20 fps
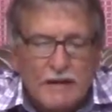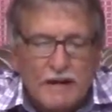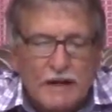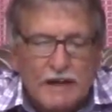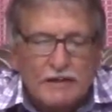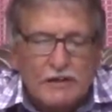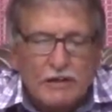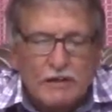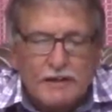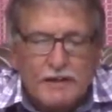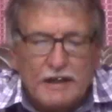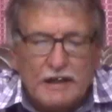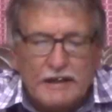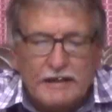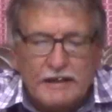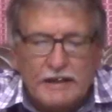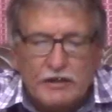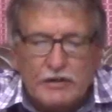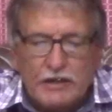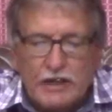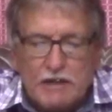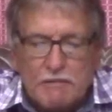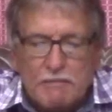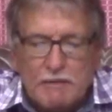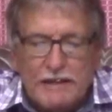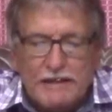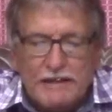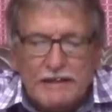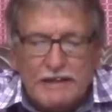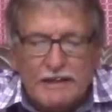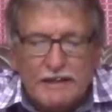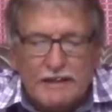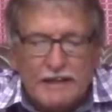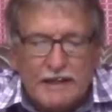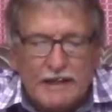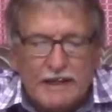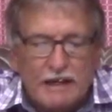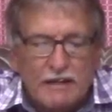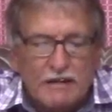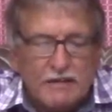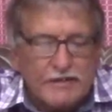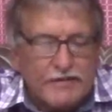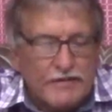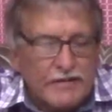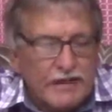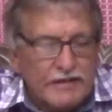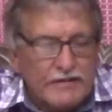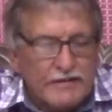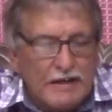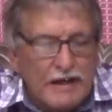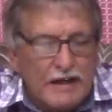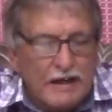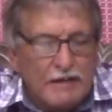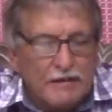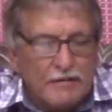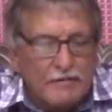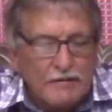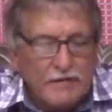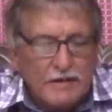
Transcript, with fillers: I don't think I need to explain anything else right now.